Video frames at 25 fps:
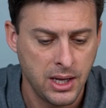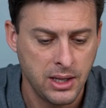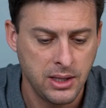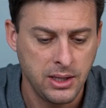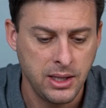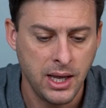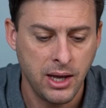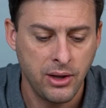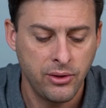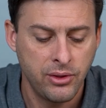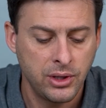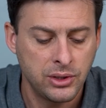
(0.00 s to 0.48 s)

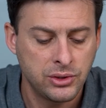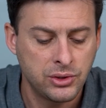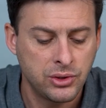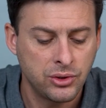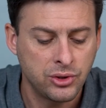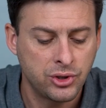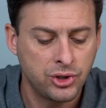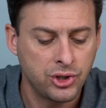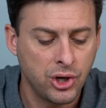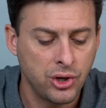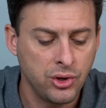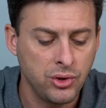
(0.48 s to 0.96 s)
Now this will
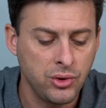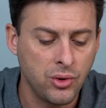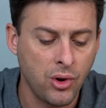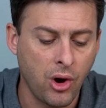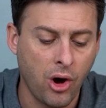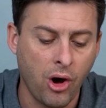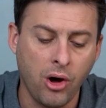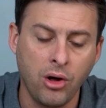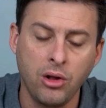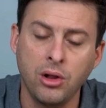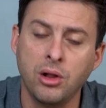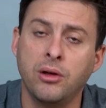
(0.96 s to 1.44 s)
show you
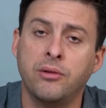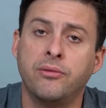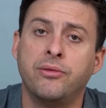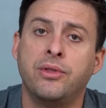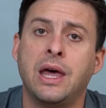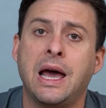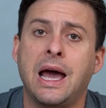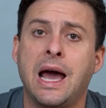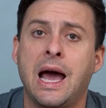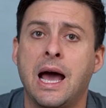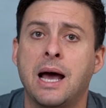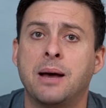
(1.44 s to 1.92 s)
all of
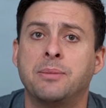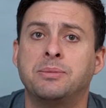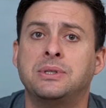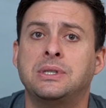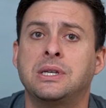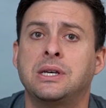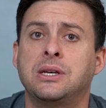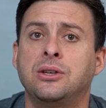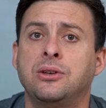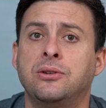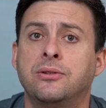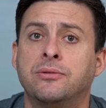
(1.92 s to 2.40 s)
the apps
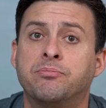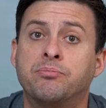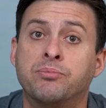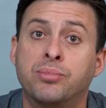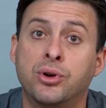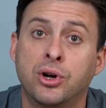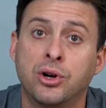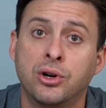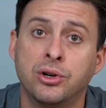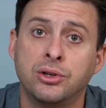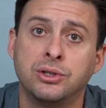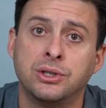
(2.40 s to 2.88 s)
that you've
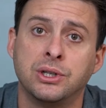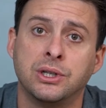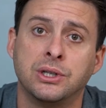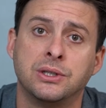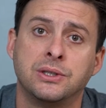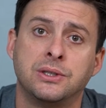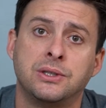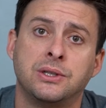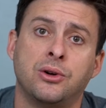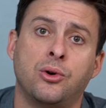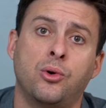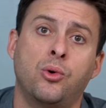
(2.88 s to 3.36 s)

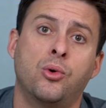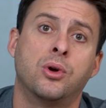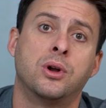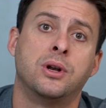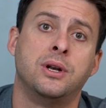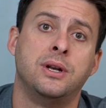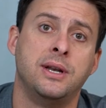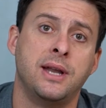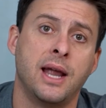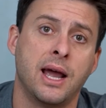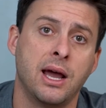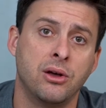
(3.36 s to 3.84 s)
purchased
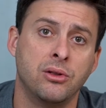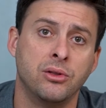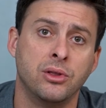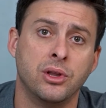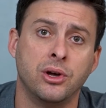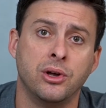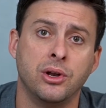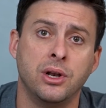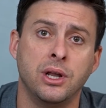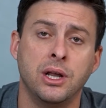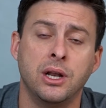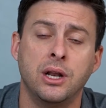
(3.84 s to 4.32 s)
or
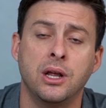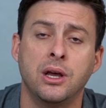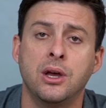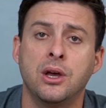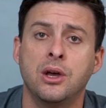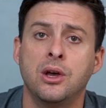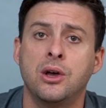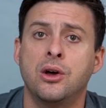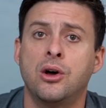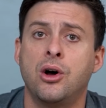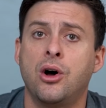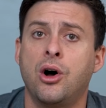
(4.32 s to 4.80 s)
downloaded
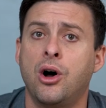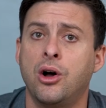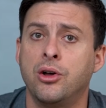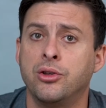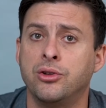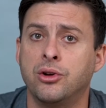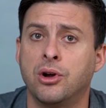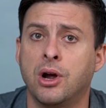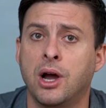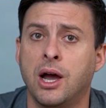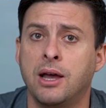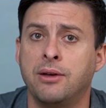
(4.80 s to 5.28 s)
on
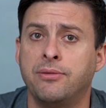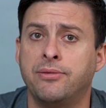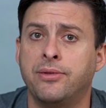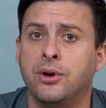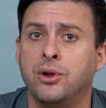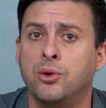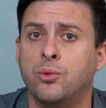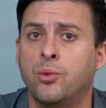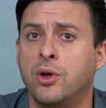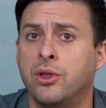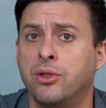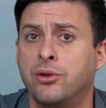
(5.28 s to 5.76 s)
your
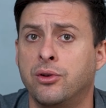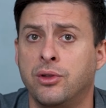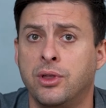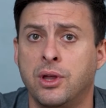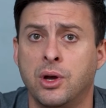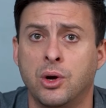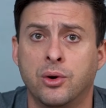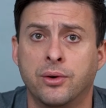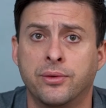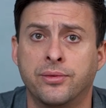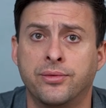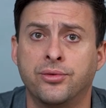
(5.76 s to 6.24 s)
iPhone, whether they
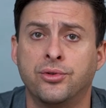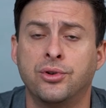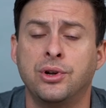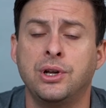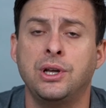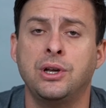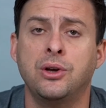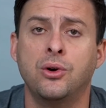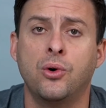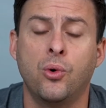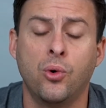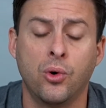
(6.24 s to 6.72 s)
were
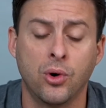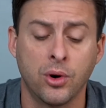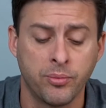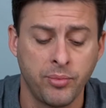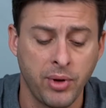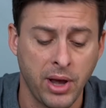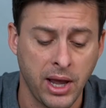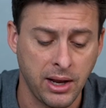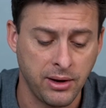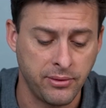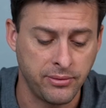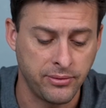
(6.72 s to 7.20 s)
free or
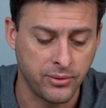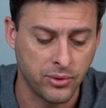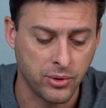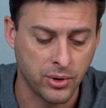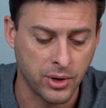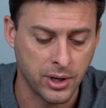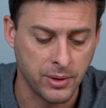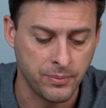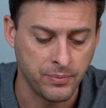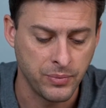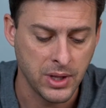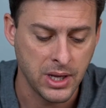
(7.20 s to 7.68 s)
paid
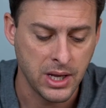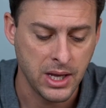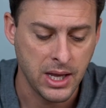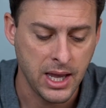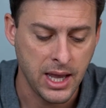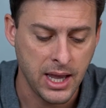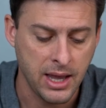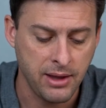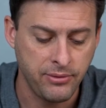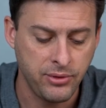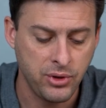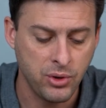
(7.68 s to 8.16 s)
for.
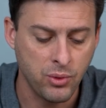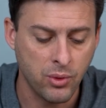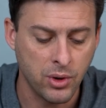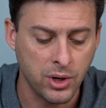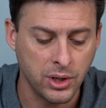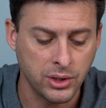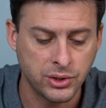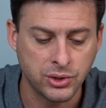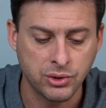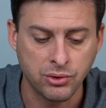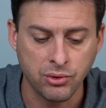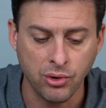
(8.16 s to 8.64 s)
If you
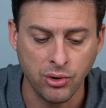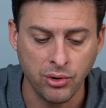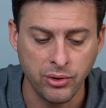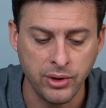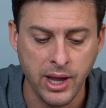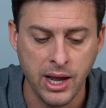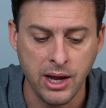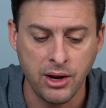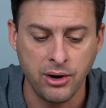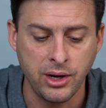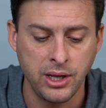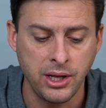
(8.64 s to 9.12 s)
want to scroll
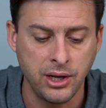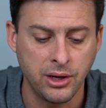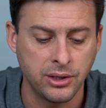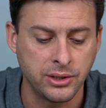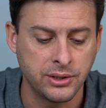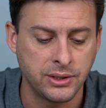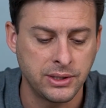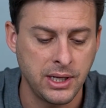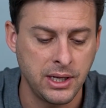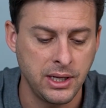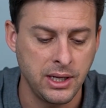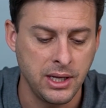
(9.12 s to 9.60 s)
down here,
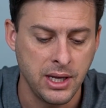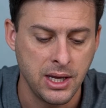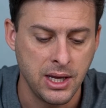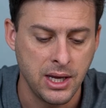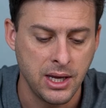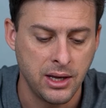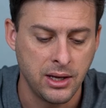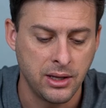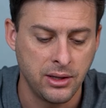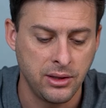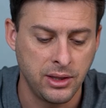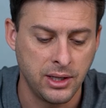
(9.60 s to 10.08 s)
say
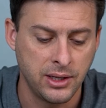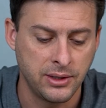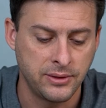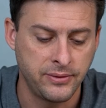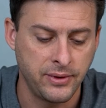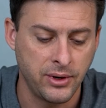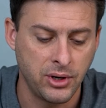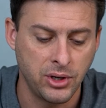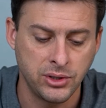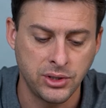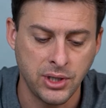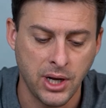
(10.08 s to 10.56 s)
this
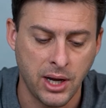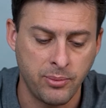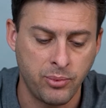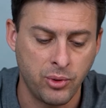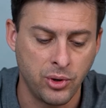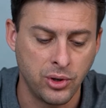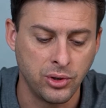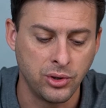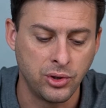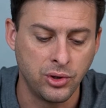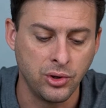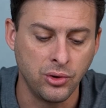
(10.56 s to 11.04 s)
very top
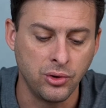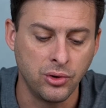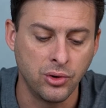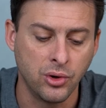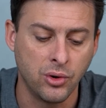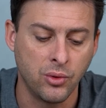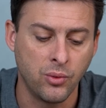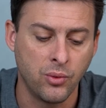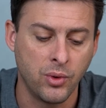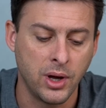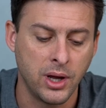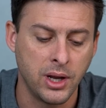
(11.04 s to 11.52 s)
one,
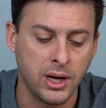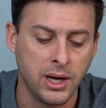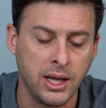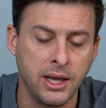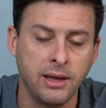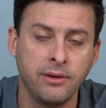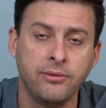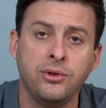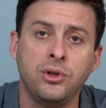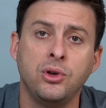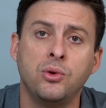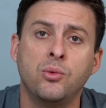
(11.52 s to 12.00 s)
Google one,
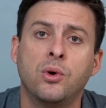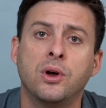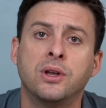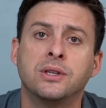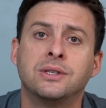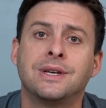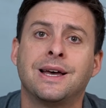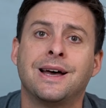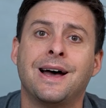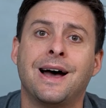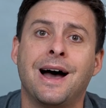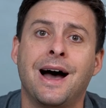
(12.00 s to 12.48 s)
if you want
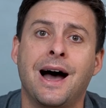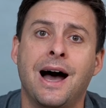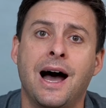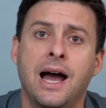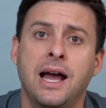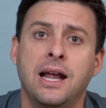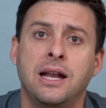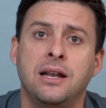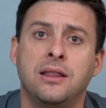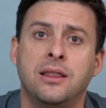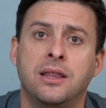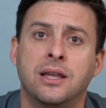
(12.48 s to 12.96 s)
to
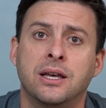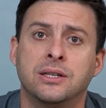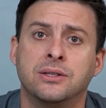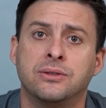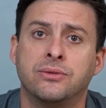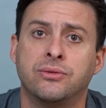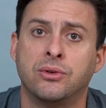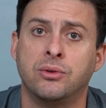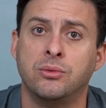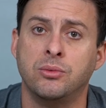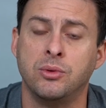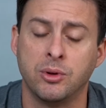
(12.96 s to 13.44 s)
hide this
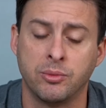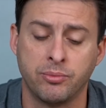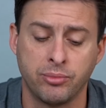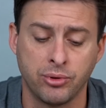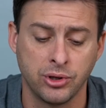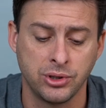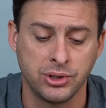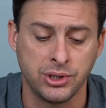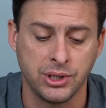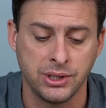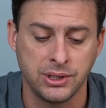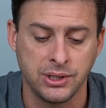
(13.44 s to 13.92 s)
from your
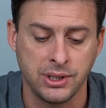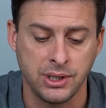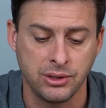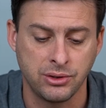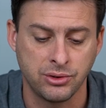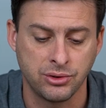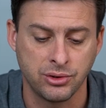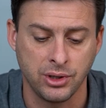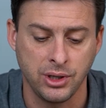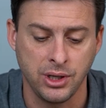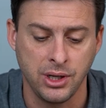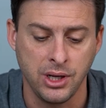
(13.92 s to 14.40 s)
purchase
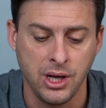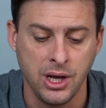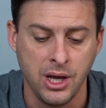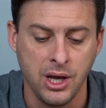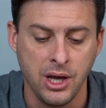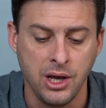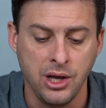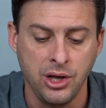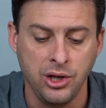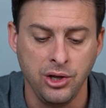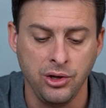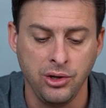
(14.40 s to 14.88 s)
history,
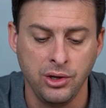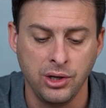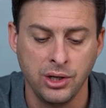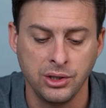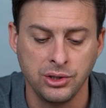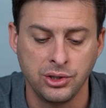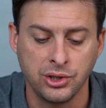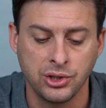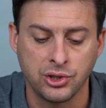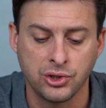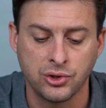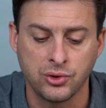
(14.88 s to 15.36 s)
you
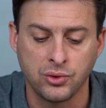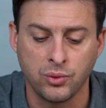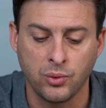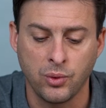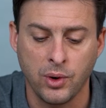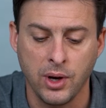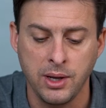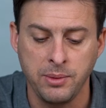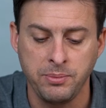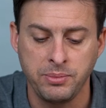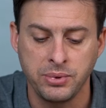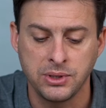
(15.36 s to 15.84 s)
can just
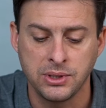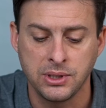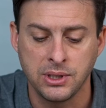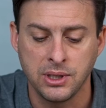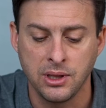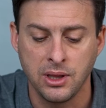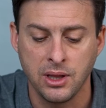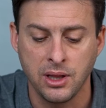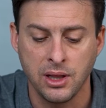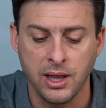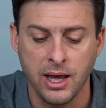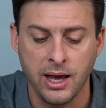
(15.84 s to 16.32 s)
swipe to
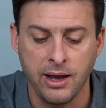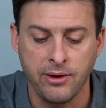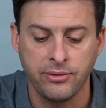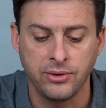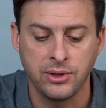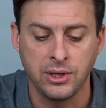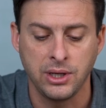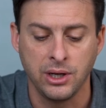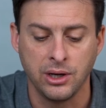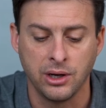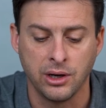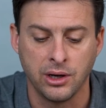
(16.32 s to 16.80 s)
the
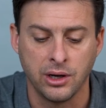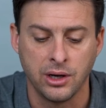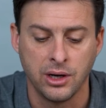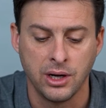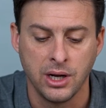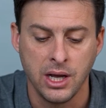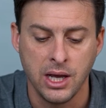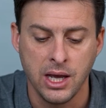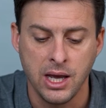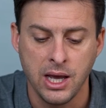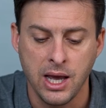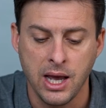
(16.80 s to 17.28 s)
left here
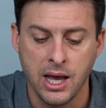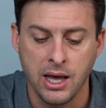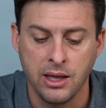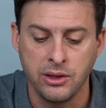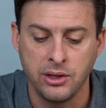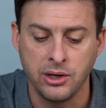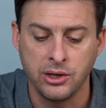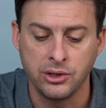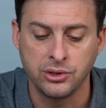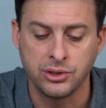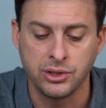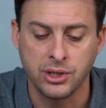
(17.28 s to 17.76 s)

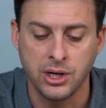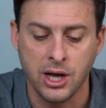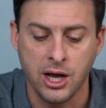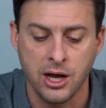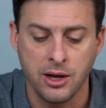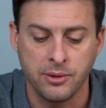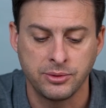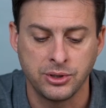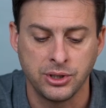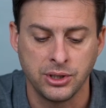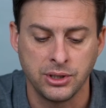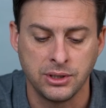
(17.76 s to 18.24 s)
and there's an
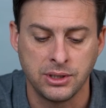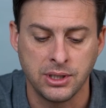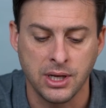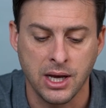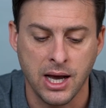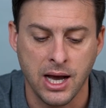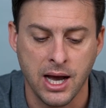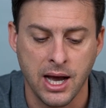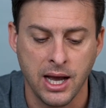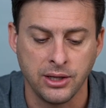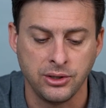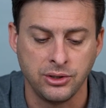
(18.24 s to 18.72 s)
option to
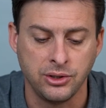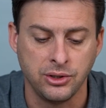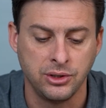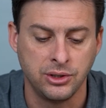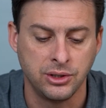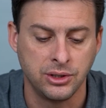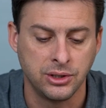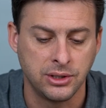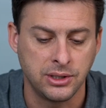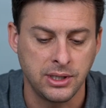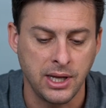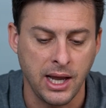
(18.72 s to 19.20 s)
hide. You
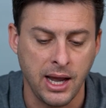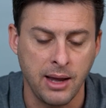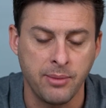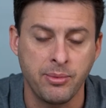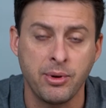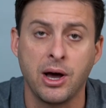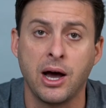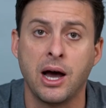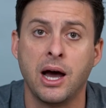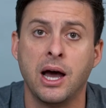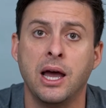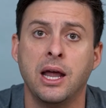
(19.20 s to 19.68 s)
just
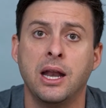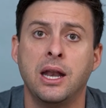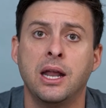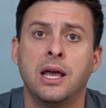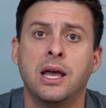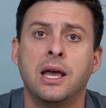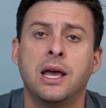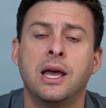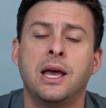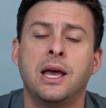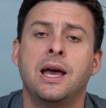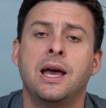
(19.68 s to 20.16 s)
tap hide
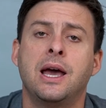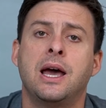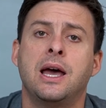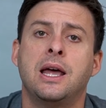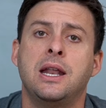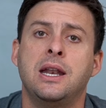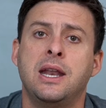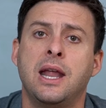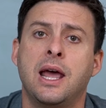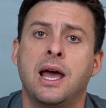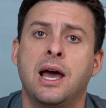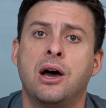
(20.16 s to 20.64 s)

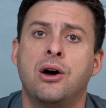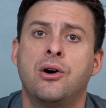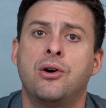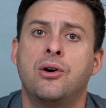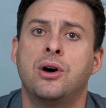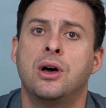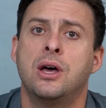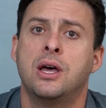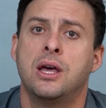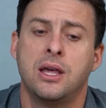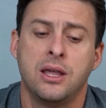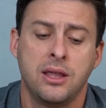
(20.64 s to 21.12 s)
and
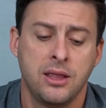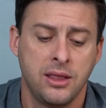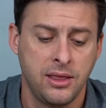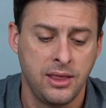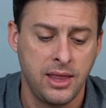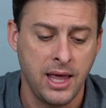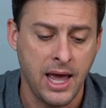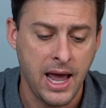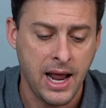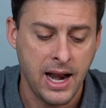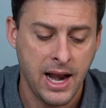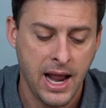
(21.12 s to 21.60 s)
now
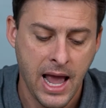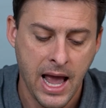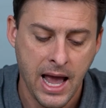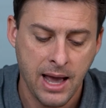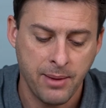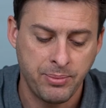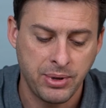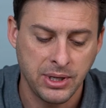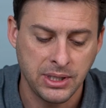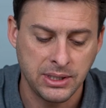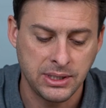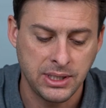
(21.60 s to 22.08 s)
that
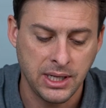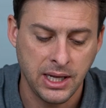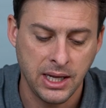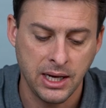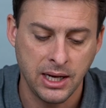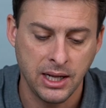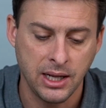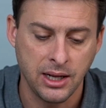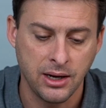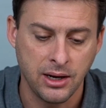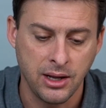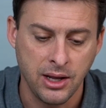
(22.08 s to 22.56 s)
app is
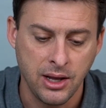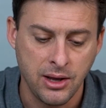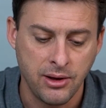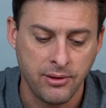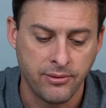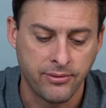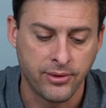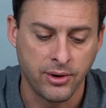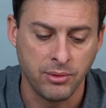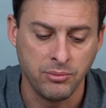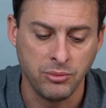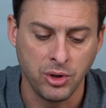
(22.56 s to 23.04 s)
hidden
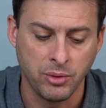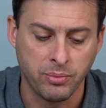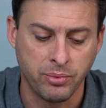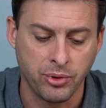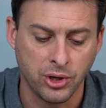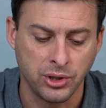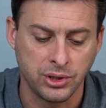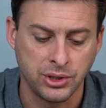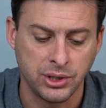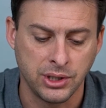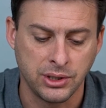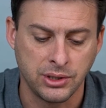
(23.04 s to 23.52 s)
from your
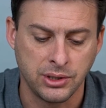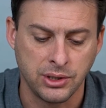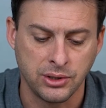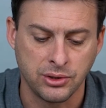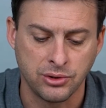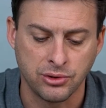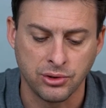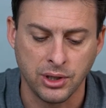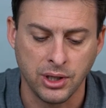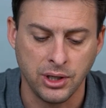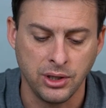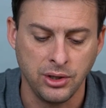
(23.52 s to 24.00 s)
purchase
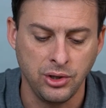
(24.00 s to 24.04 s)
history.